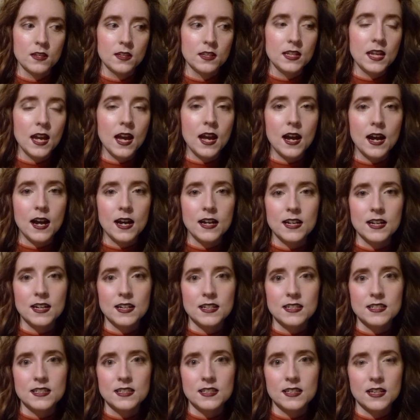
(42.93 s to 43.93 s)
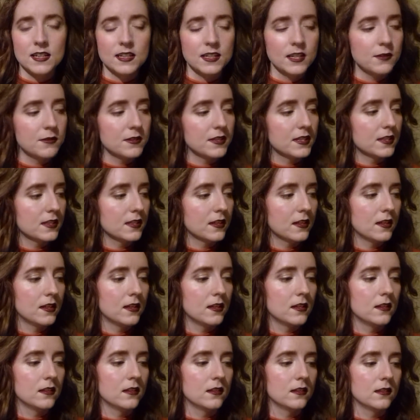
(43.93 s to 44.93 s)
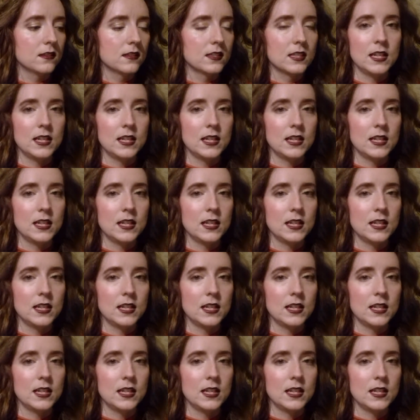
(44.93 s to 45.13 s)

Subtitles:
yeah, I know it's